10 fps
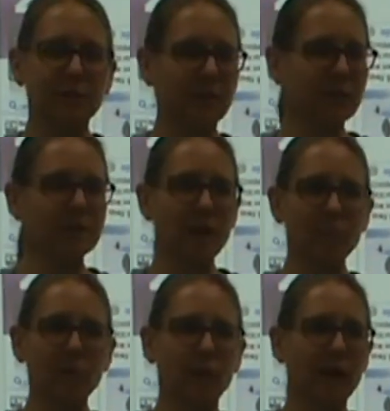the first time
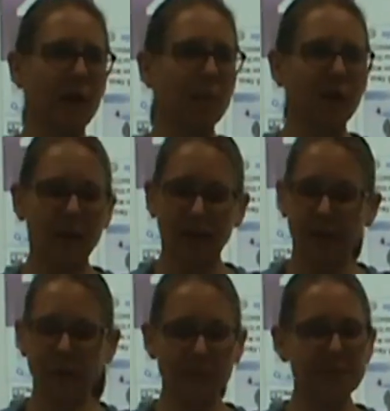he went up,
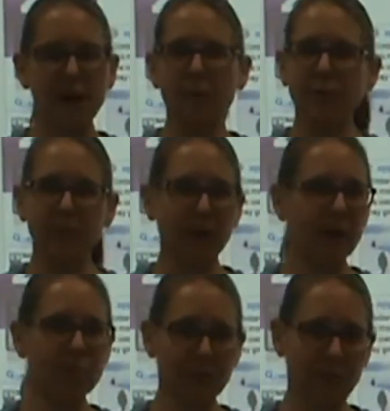he was not
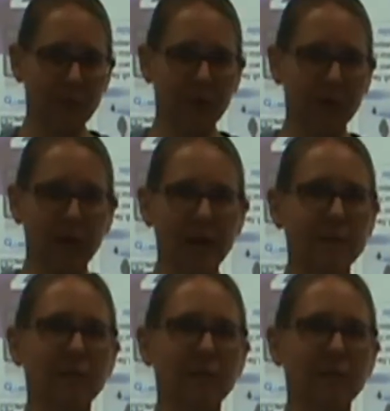prepared with the correct